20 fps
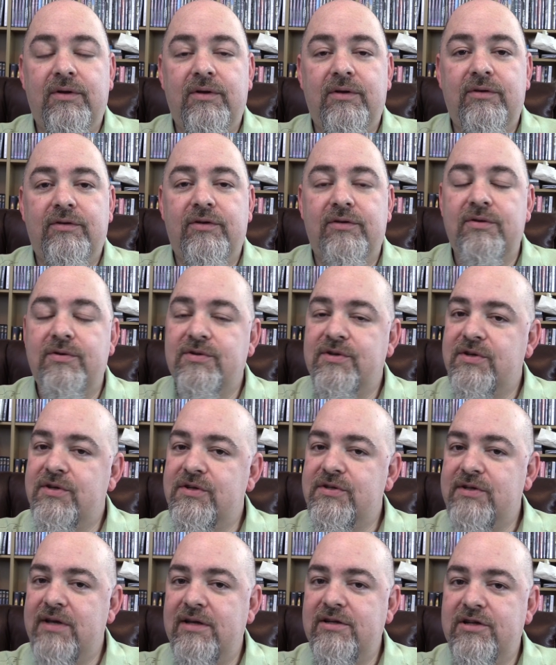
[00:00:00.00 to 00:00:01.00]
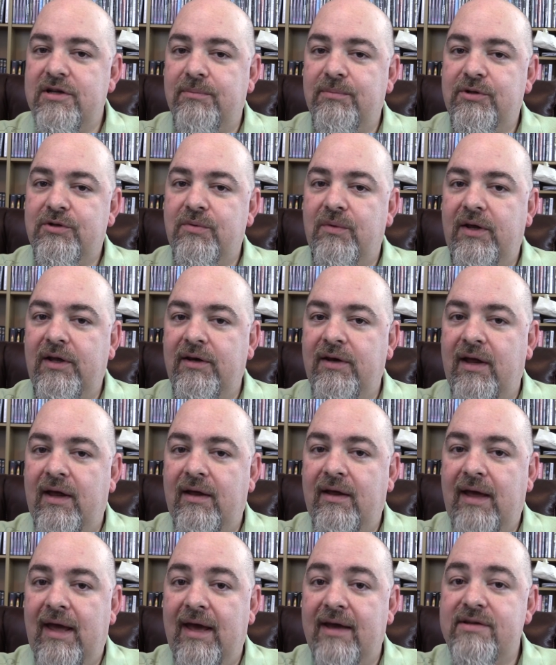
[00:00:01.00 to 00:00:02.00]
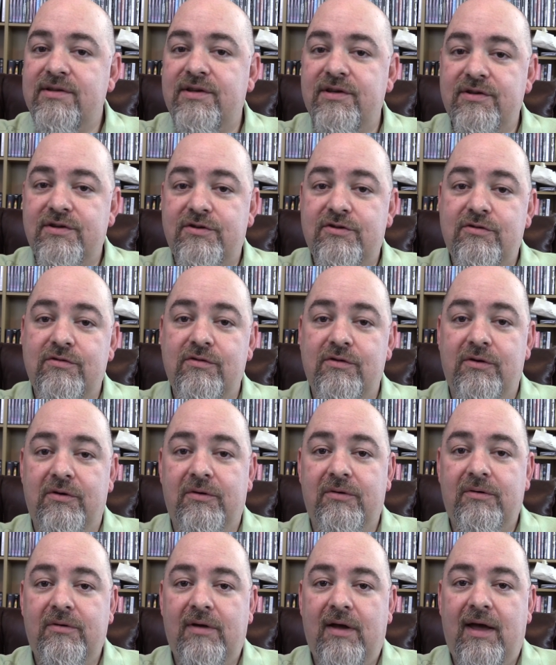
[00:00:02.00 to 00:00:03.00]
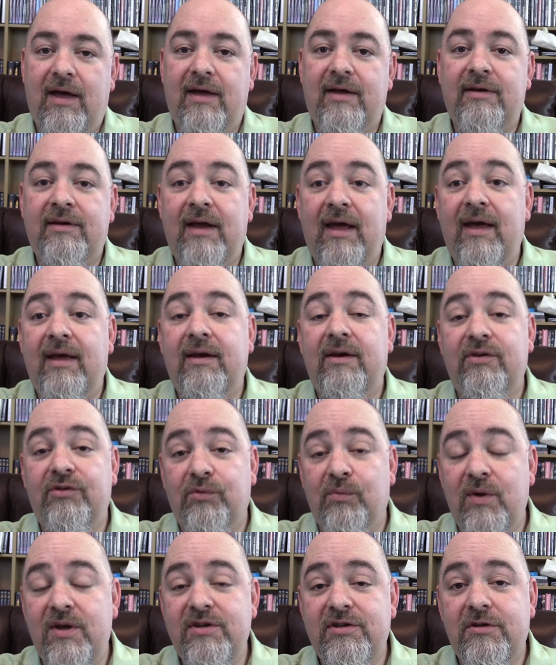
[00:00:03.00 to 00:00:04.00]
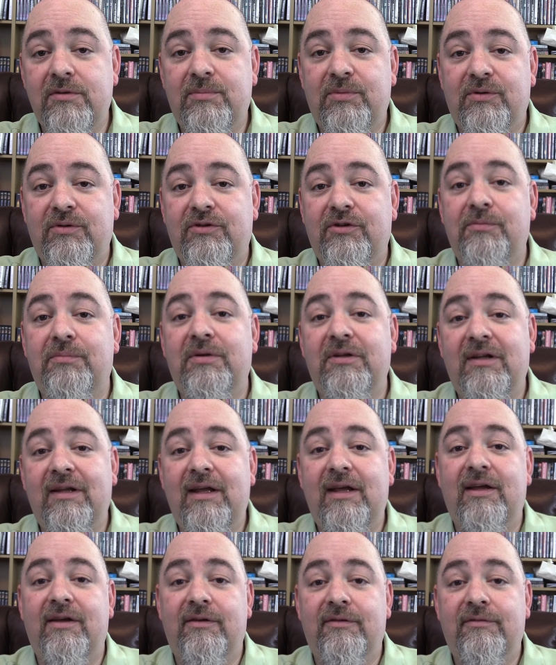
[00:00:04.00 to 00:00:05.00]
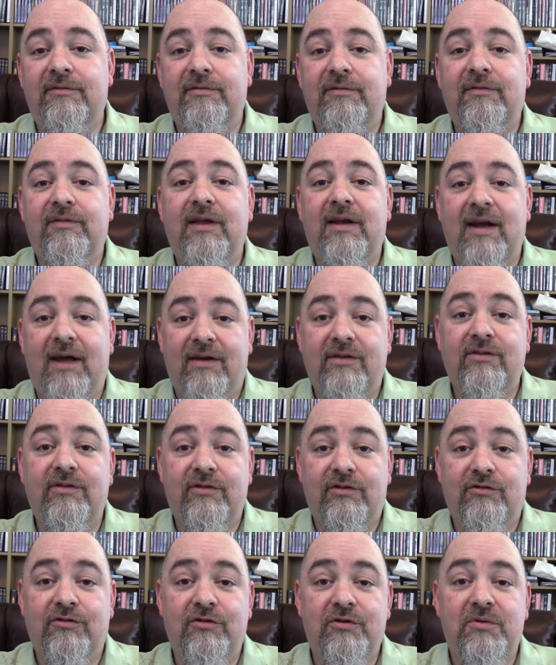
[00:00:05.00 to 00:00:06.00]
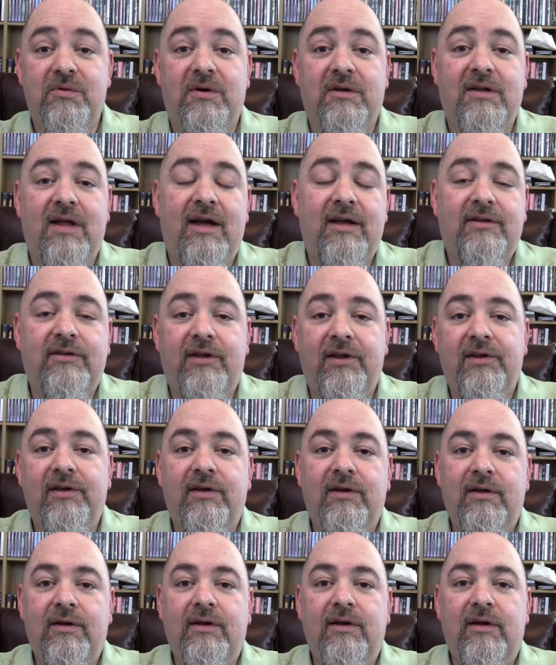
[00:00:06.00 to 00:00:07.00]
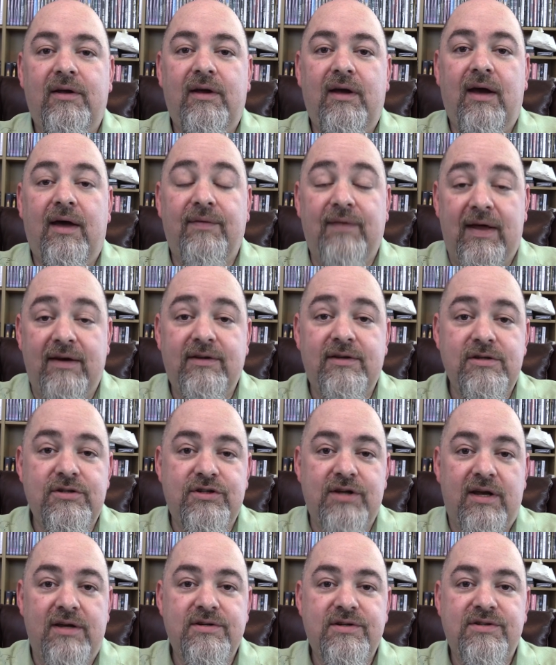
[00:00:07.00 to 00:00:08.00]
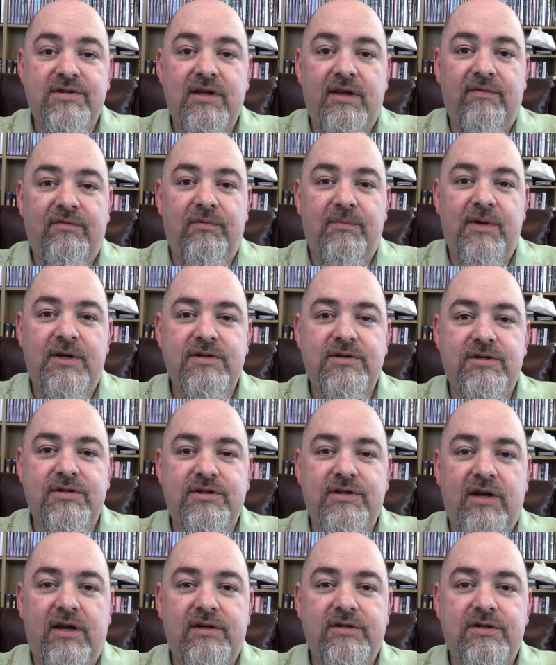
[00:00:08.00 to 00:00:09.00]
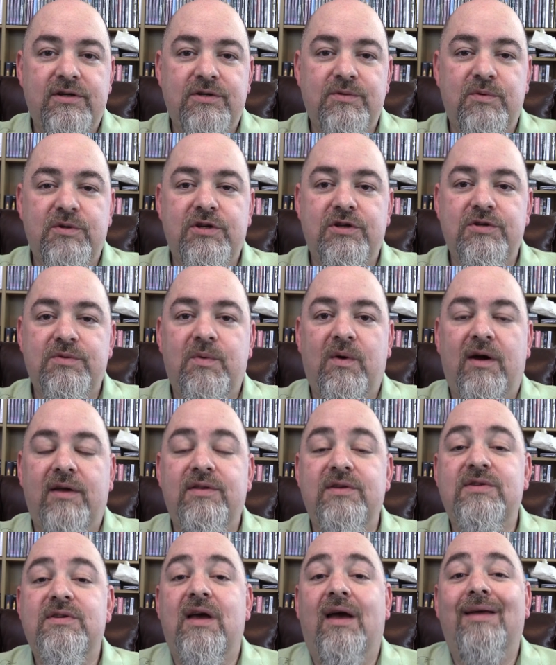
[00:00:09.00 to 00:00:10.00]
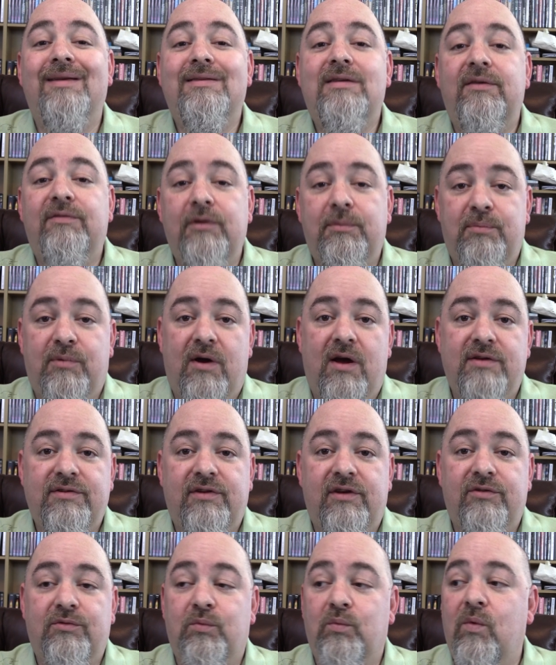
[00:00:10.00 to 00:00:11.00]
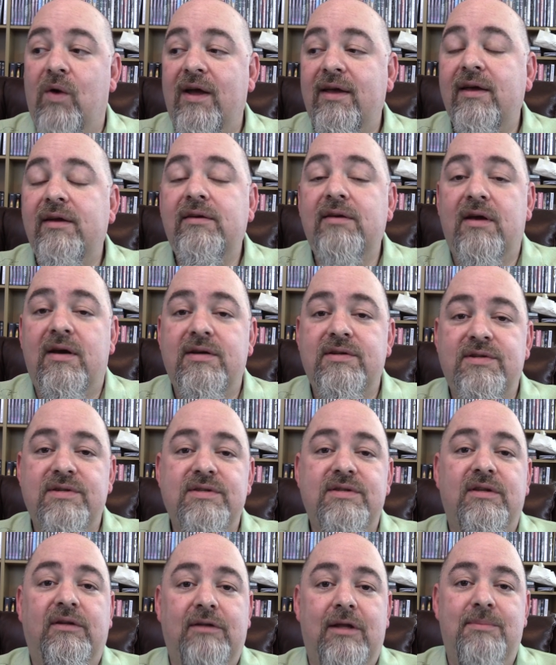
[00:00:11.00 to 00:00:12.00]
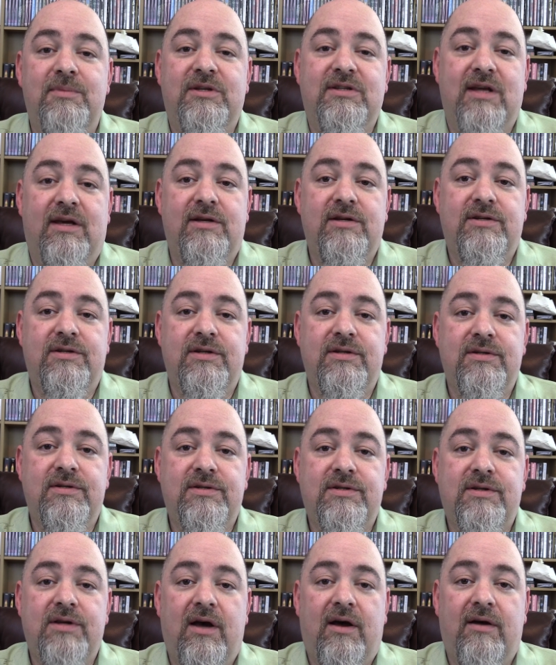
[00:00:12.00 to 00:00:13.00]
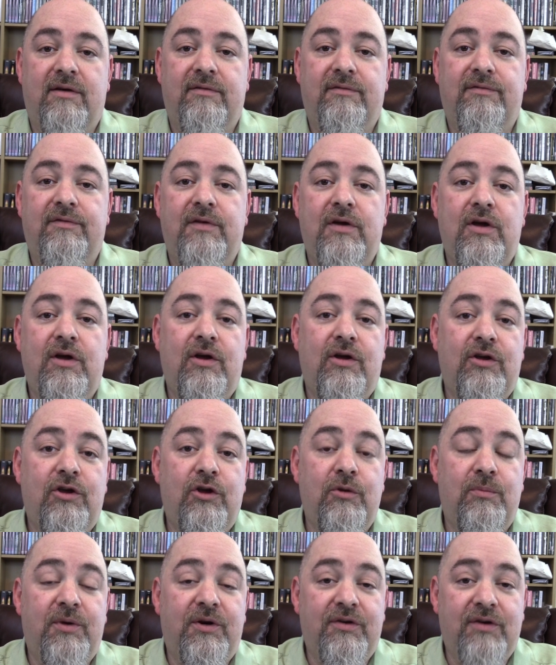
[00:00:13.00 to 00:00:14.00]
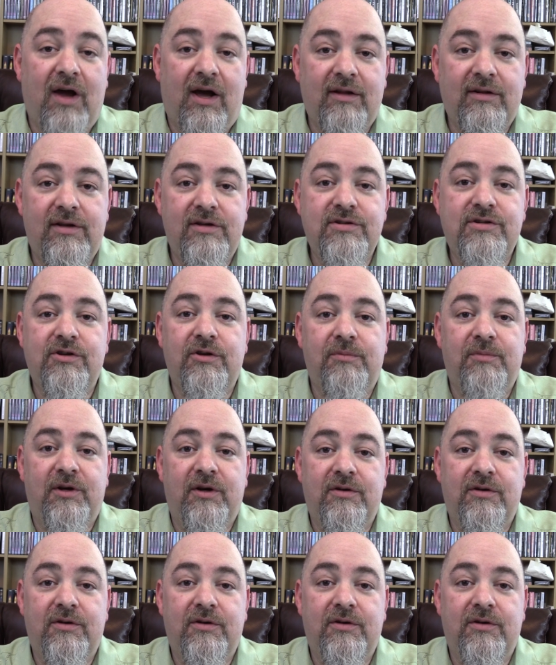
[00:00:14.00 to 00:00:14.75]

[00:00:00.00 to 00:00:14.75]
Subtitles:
So there's a distinction between X is true and it is reasonable to believe that X is true or likely. And that can change as the information changes, which is why the scientific process recognizes the limitations of human knowledge, human